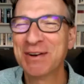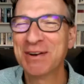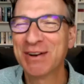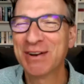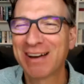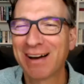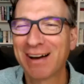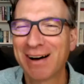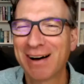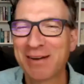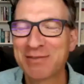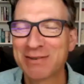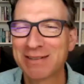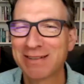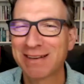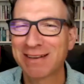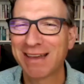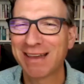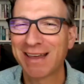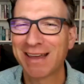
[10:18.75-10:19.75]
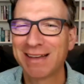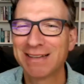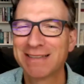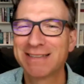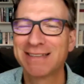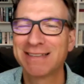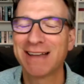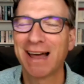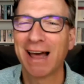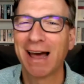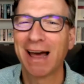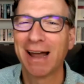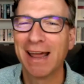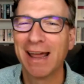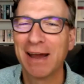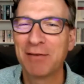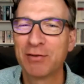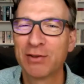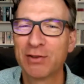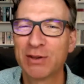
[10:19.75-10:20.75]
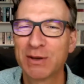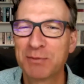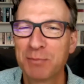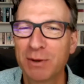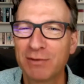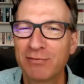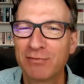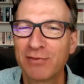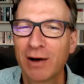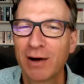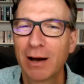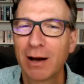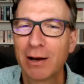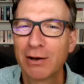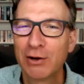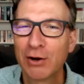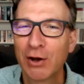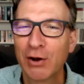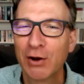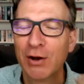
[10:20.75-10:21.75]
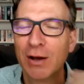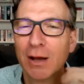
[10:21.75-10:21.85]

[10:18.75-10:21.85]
after the kids, and everything will be fine, you know.